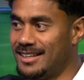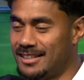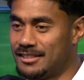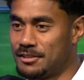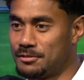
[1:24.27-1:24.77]

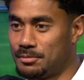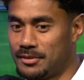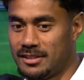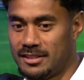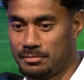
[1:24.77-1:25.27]
Yeah. So I was
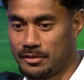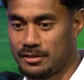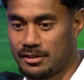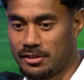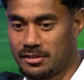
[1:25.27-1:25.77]
pretty
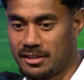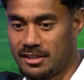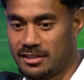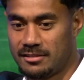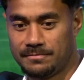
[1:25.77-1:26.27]
stoked. And
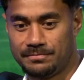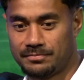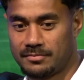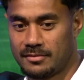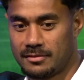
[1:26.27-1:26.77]
then
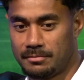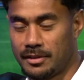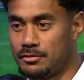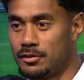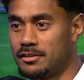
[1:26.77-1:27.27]

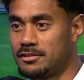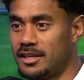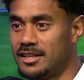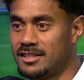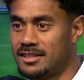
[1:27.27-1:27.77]
about 2 hours
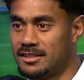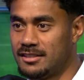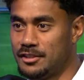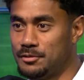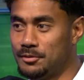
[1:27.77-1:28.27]
later,
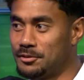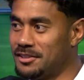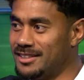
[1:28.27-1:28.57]
newborn.